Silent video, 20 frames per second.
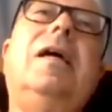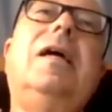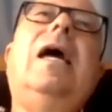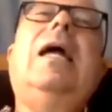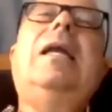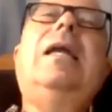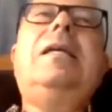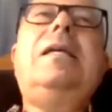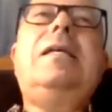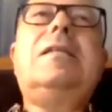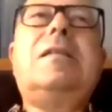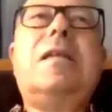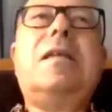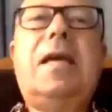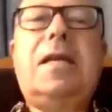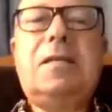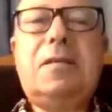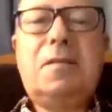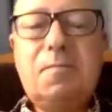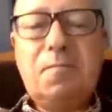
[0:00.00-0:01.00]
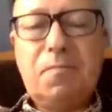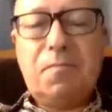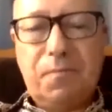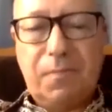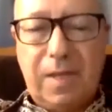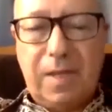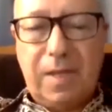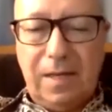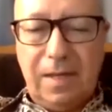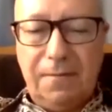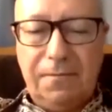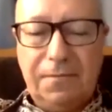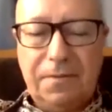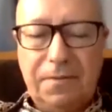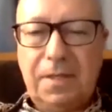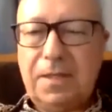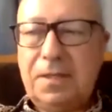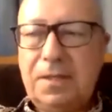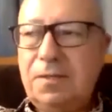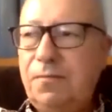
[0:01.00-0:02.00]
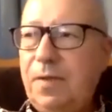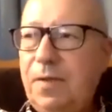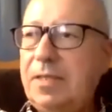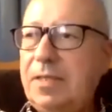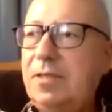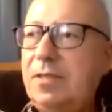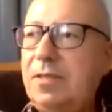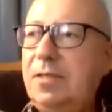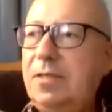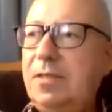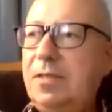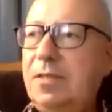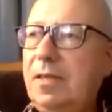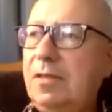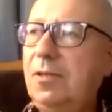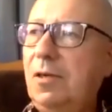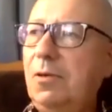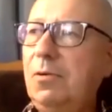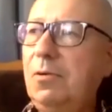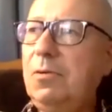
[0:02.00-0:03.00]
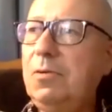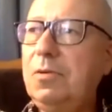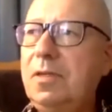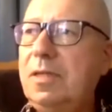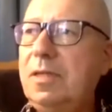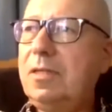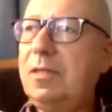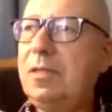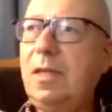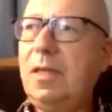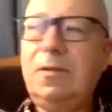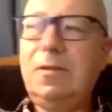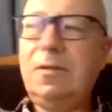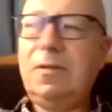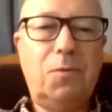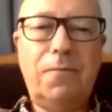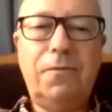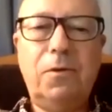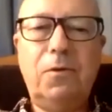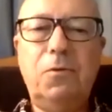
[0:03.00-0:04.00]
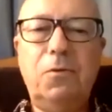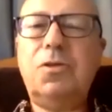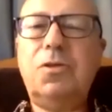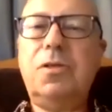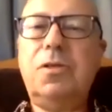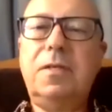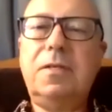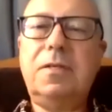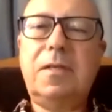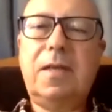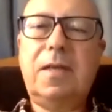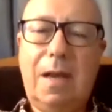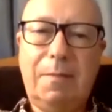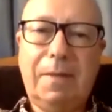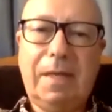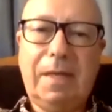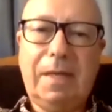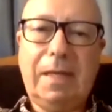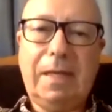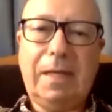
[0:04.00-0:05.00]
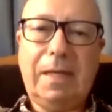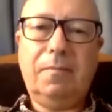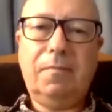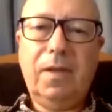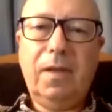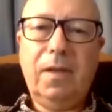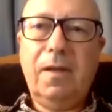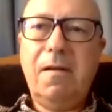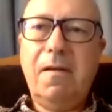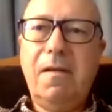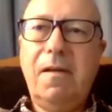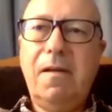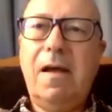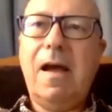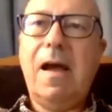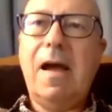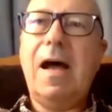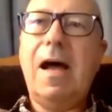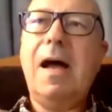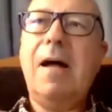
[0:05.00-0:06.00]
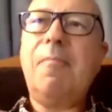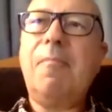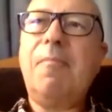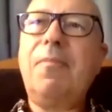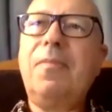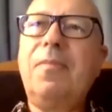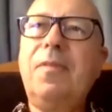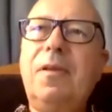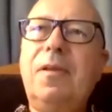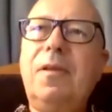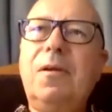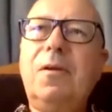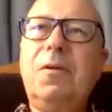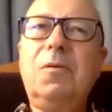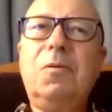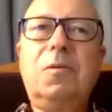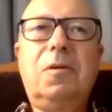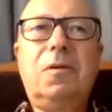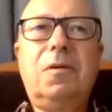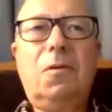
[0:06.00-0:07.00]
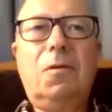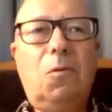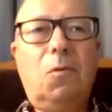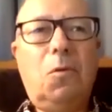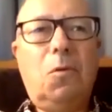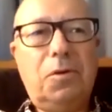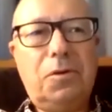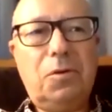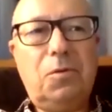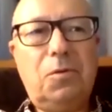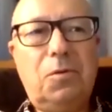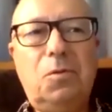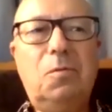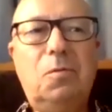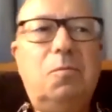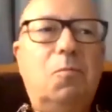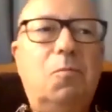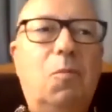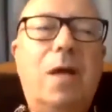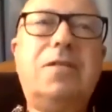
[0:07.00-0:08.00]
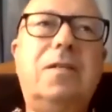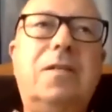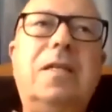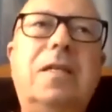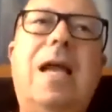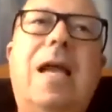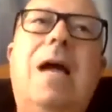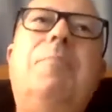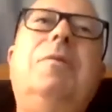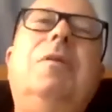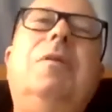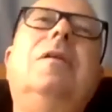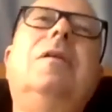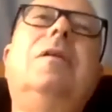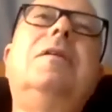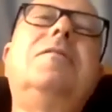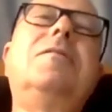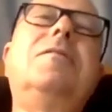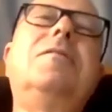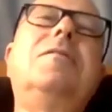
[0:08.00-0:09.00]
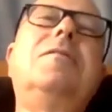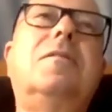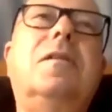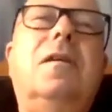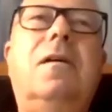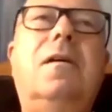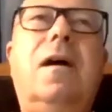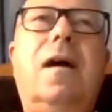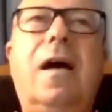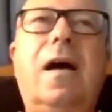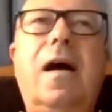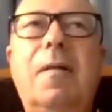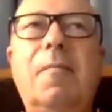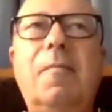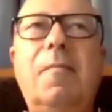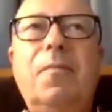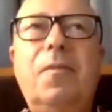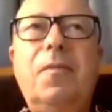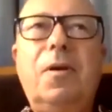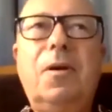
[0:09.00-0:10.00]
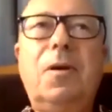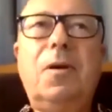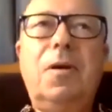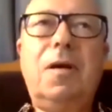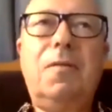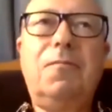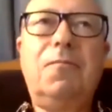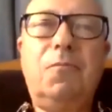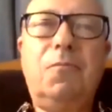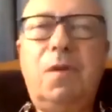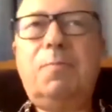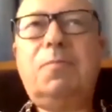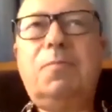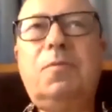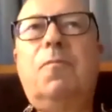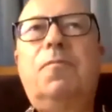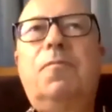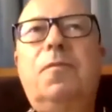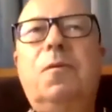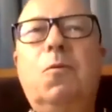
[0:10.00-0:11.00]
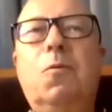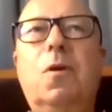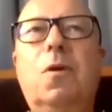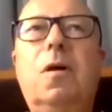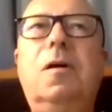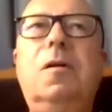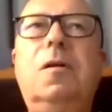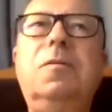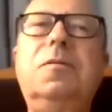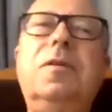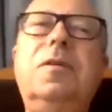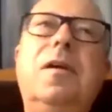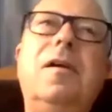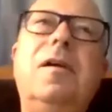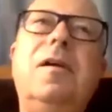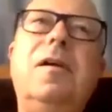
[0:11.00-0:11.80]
And he said, he lifted his fist in a salute and he said, "The revolution is coming. You know, all you Western capitalists, you know, have ripped off the world,